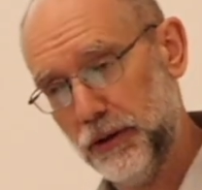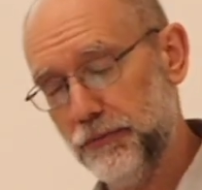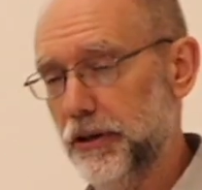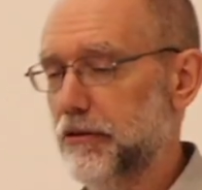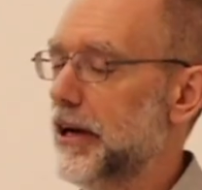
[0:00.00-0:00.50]
we
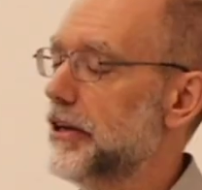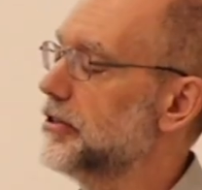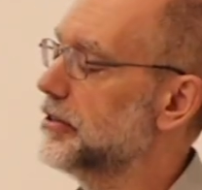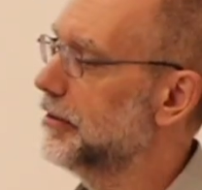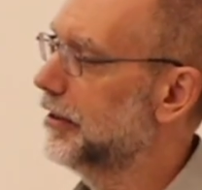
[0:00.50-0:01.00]

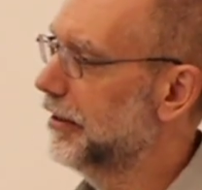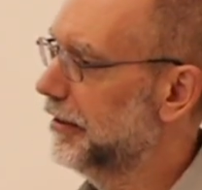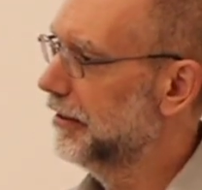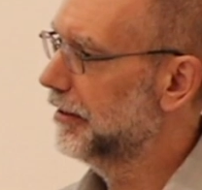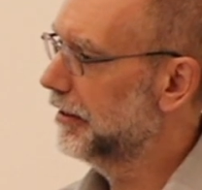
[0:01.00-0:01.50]
progress,
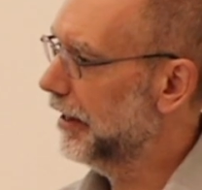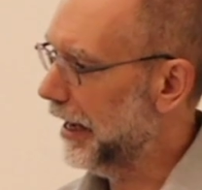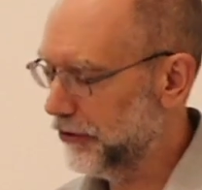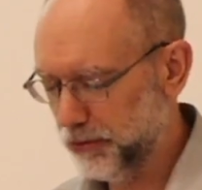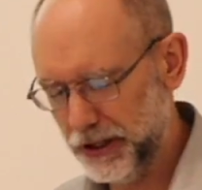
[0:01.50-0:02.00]

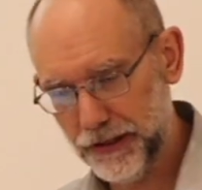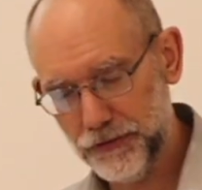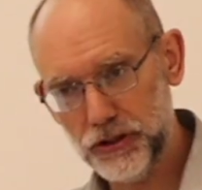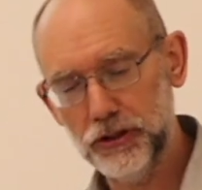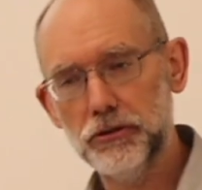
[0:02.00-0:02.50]
as we have
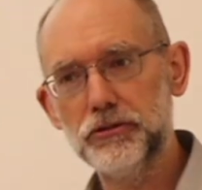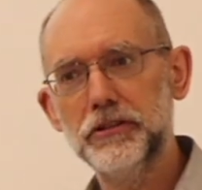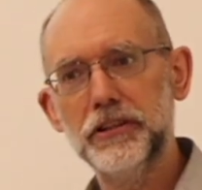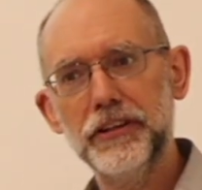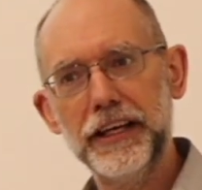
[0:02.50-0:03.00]

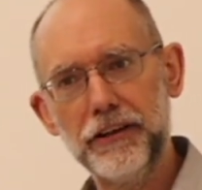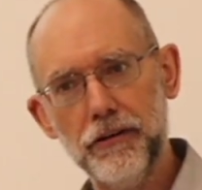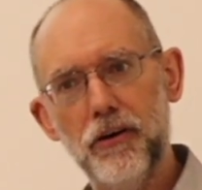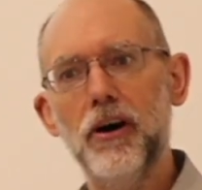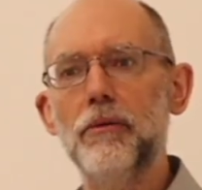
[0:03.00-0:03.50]
children and they
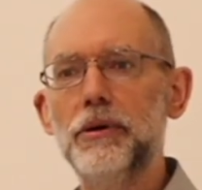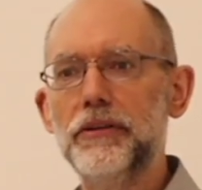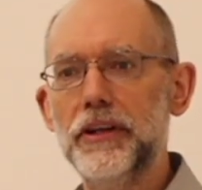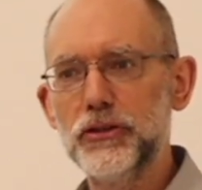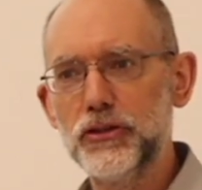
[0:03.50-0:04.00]
grow up
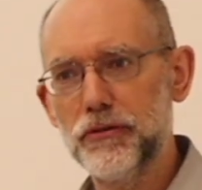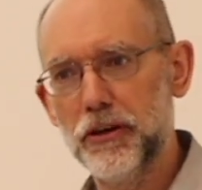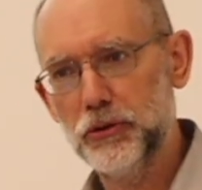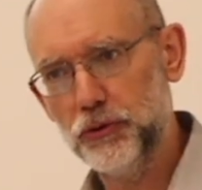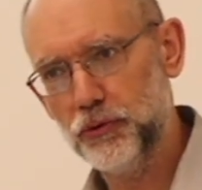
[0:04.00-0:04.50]
and there's
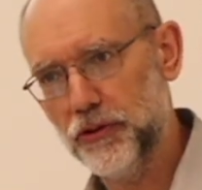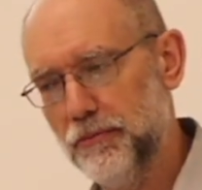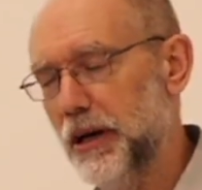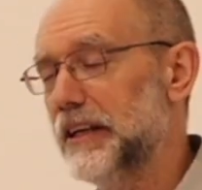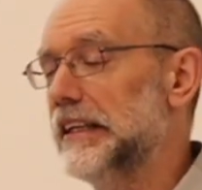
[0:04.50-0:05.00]
struggles with
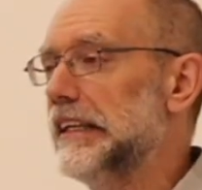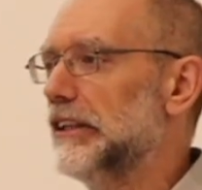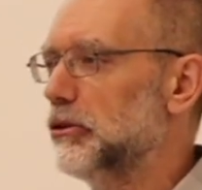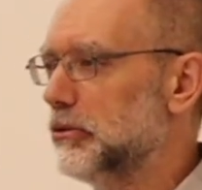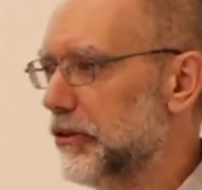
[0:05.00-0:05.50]
money
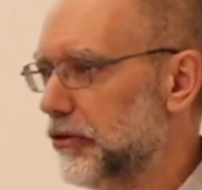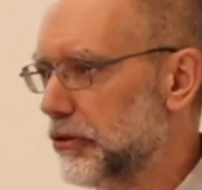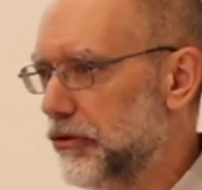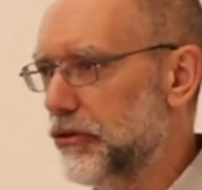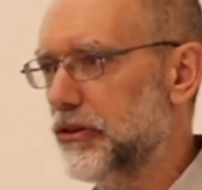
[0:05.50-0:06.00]
and all this
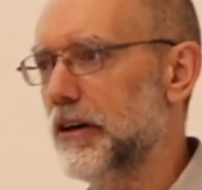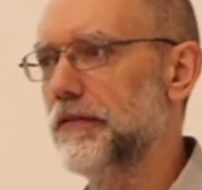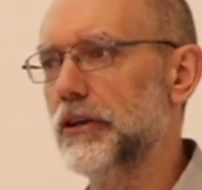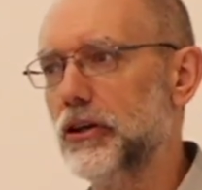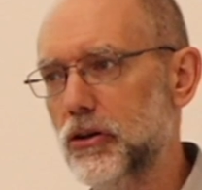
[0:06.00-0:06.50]
sort of
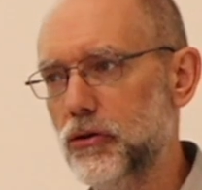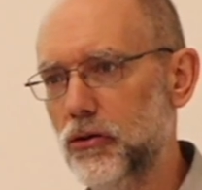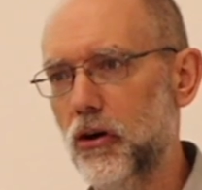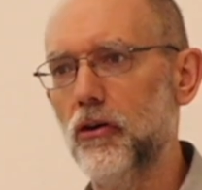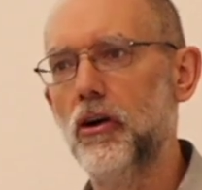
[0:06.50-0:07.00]
stuff that goes
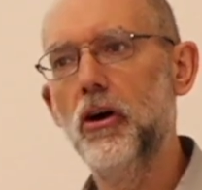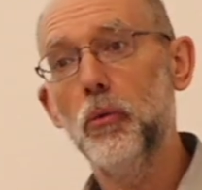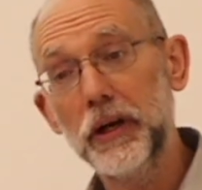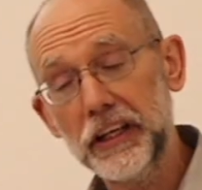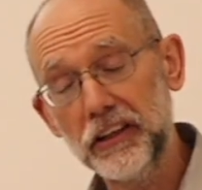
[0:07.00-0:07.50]
on,
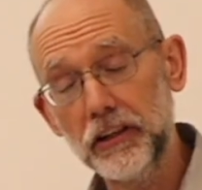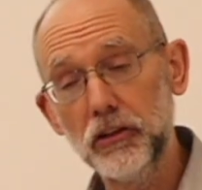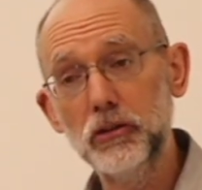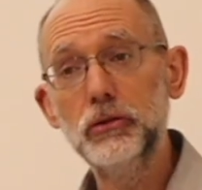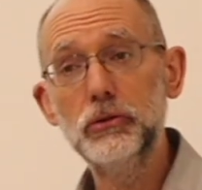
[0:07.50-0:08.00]
we
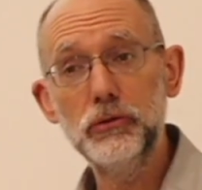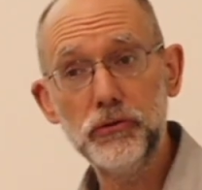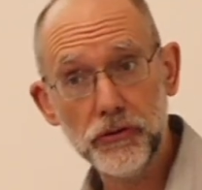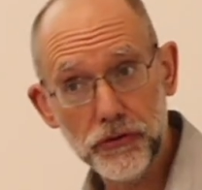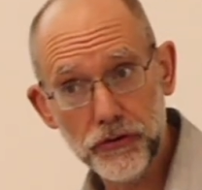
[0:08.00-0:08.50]
can
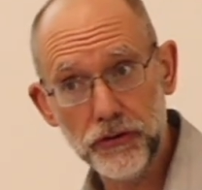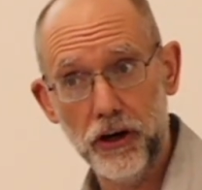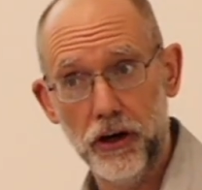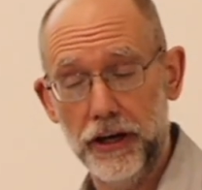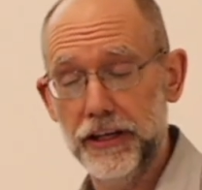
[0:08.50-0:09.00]
lose
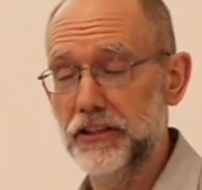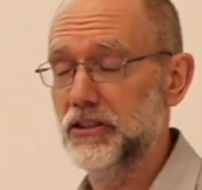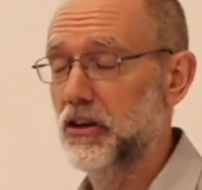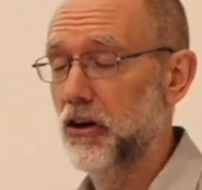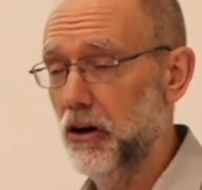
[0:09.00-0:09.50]

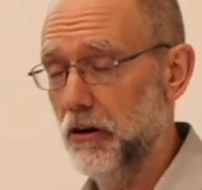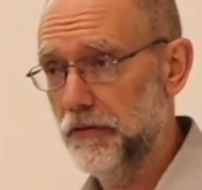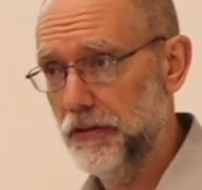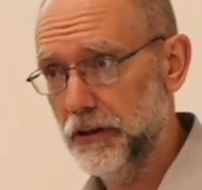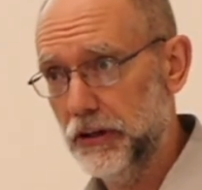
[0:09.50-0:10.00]
sight
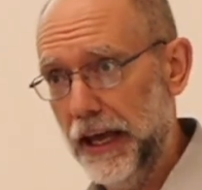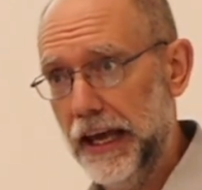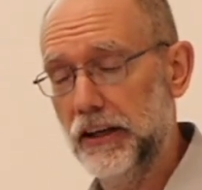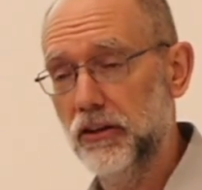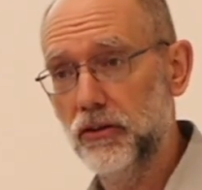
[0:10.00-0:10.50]
of the
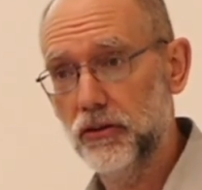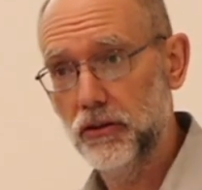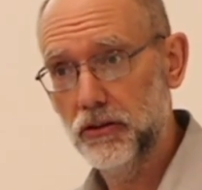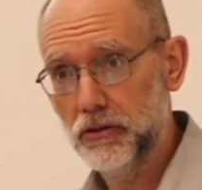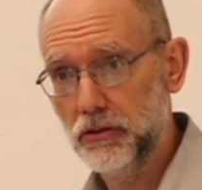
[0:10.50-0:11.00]
end
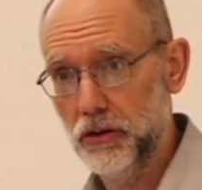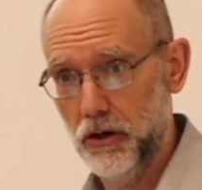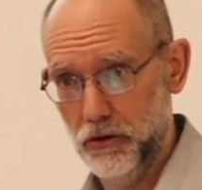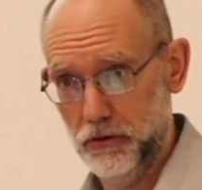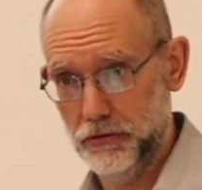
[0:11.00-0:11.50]

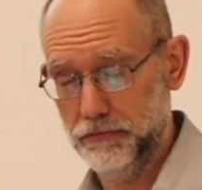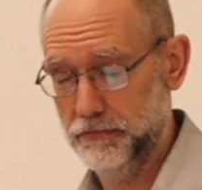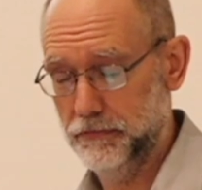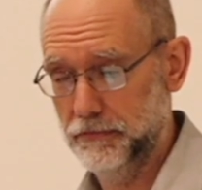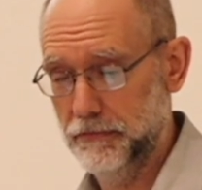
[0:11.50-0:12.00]
goal.
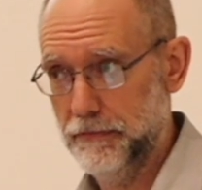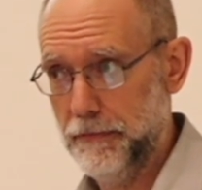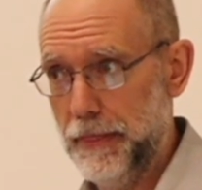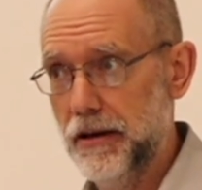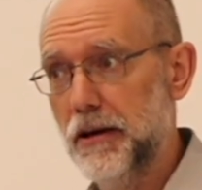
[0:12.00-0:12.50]

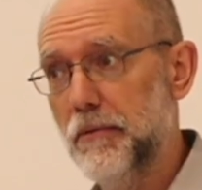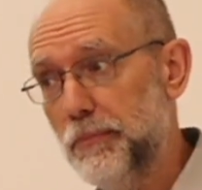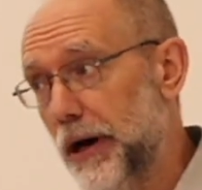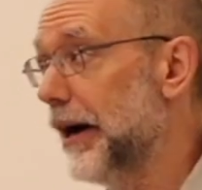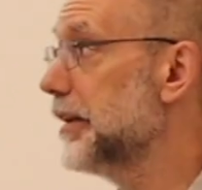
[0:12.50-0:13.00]

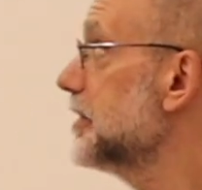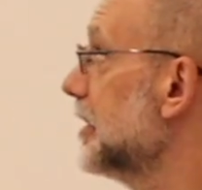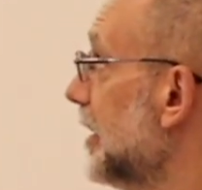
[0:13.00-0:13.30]
But